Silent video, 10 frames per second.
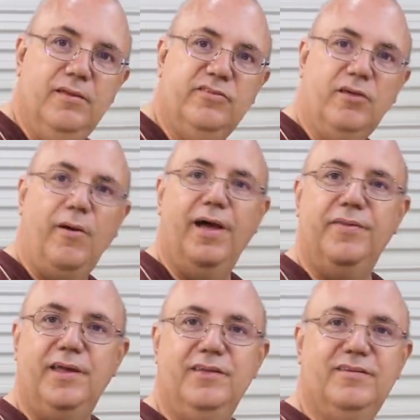saw
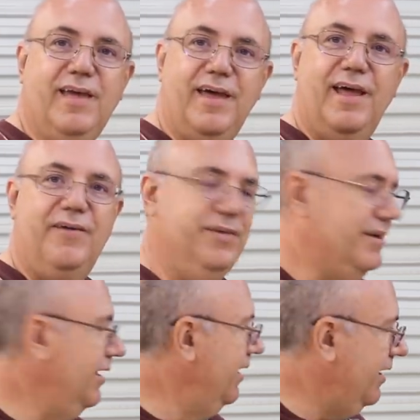out the inside of it,
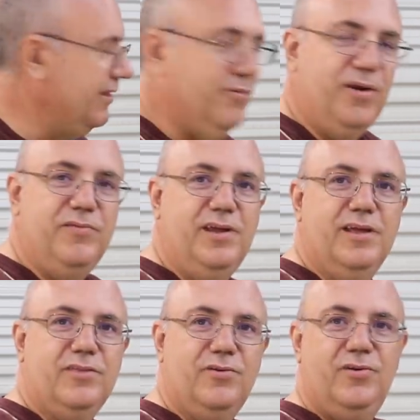and then whenever you
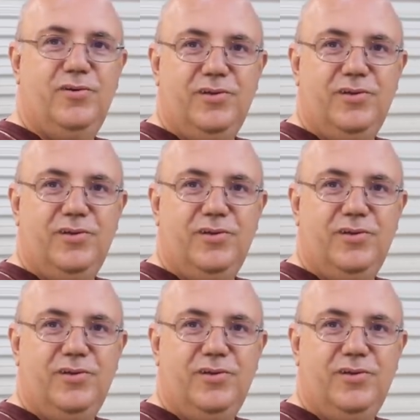get through,